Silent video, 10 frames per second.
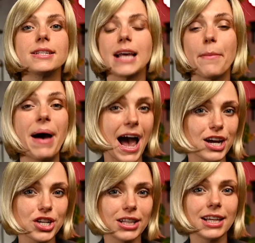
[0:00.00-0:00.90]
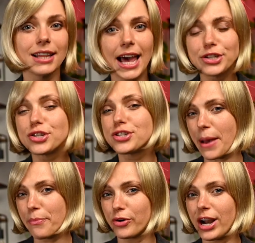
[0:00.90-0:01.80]
Some actually like to
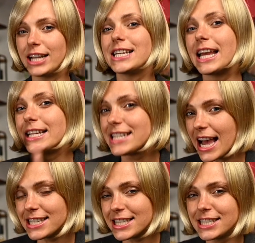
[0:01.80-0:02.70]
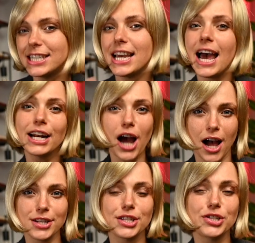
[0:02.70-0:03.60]
separate intensity and
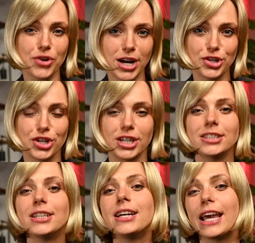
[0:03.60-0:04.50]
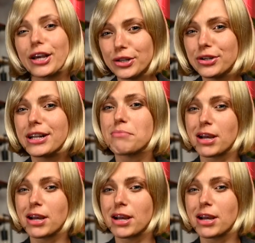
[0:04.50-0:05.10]
concentration, including